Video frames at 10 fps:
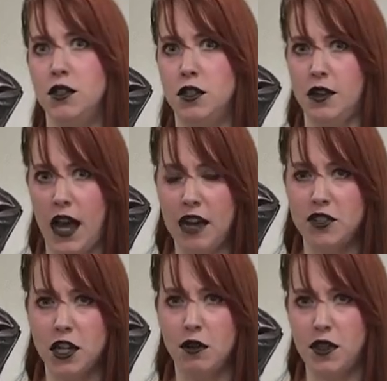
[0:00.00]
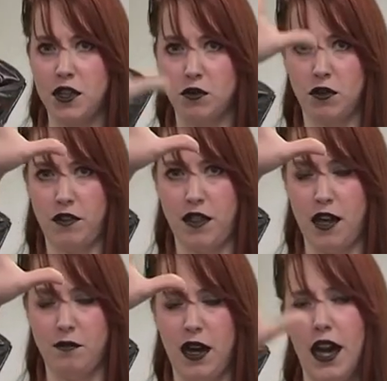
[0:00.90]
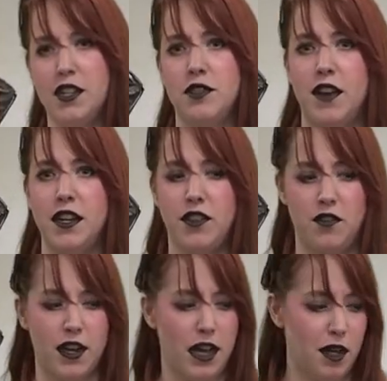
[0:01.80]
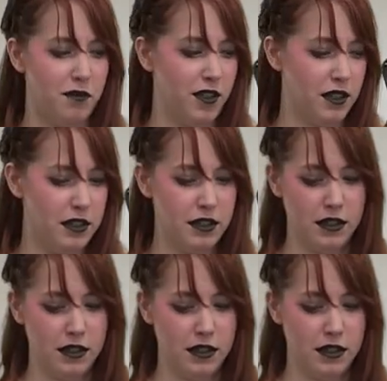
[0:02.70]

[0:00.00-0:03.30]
You don't have to go with this rule of thumb. I just find it's very helpful.